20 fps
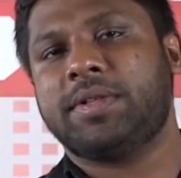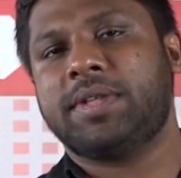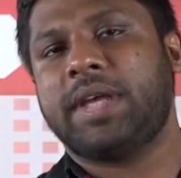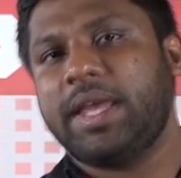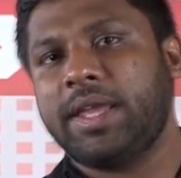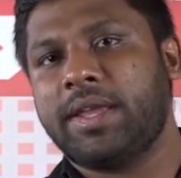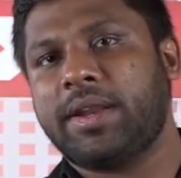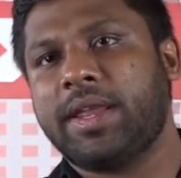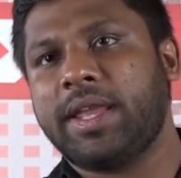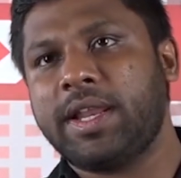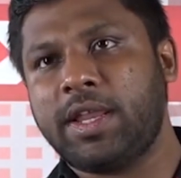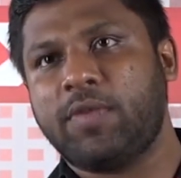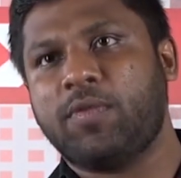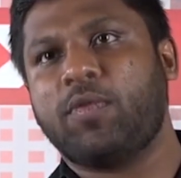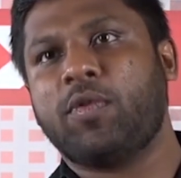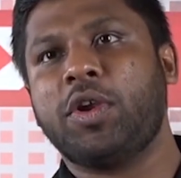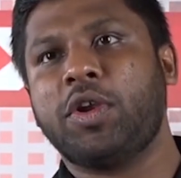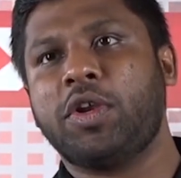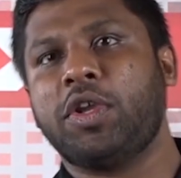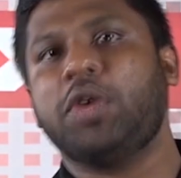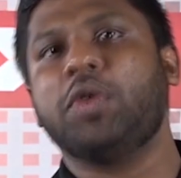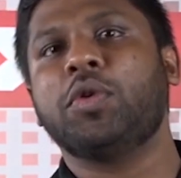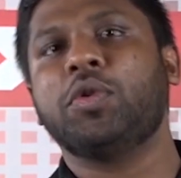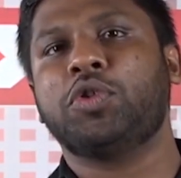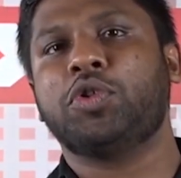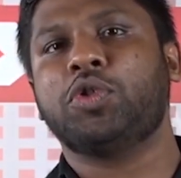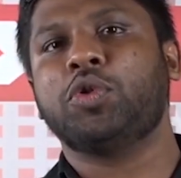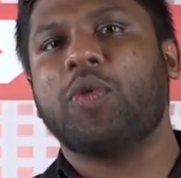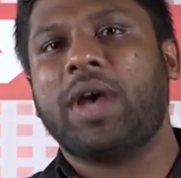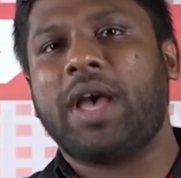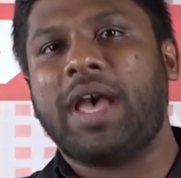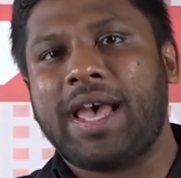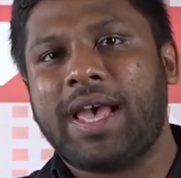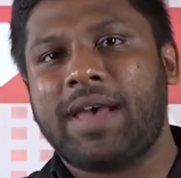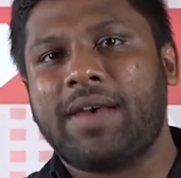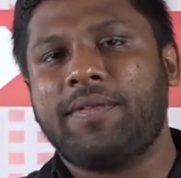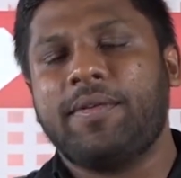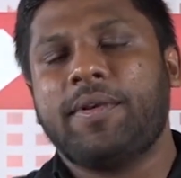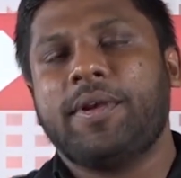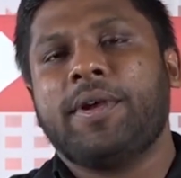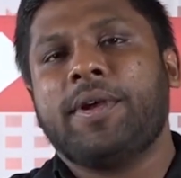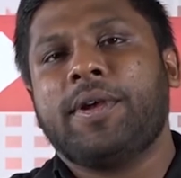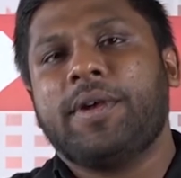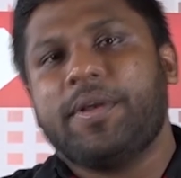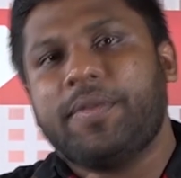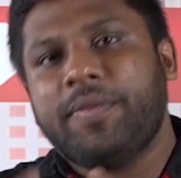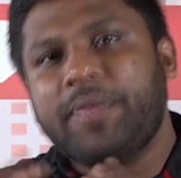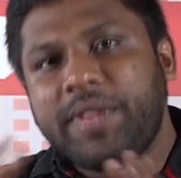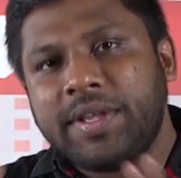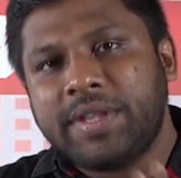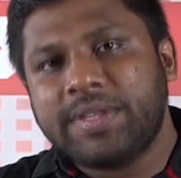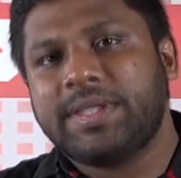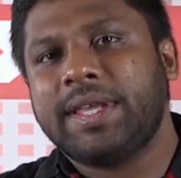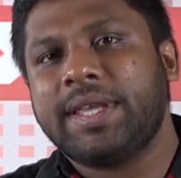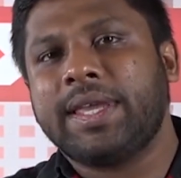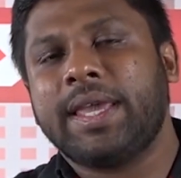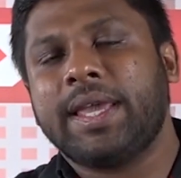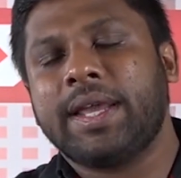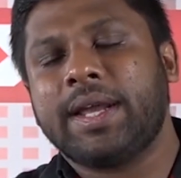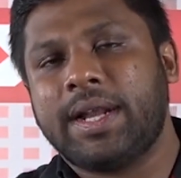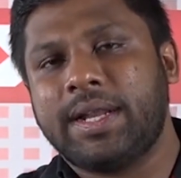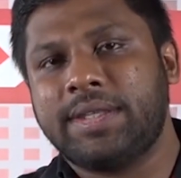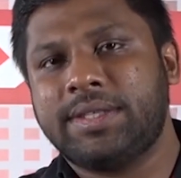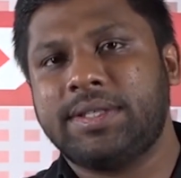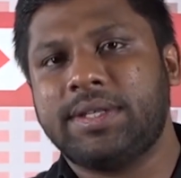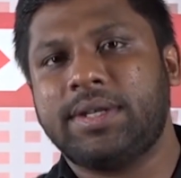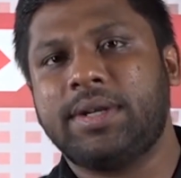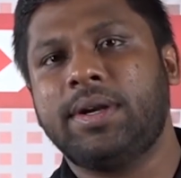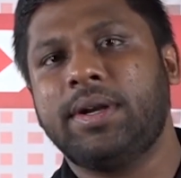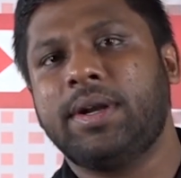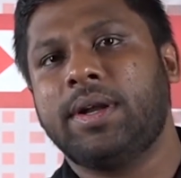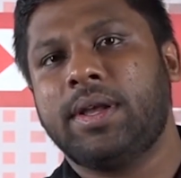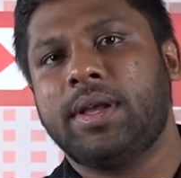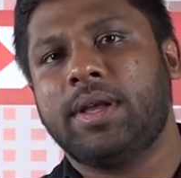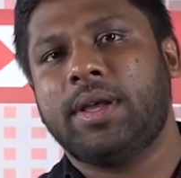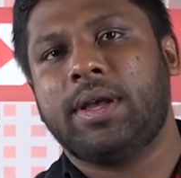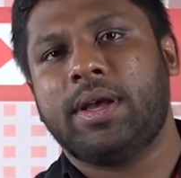because I really want you to have this thinking culture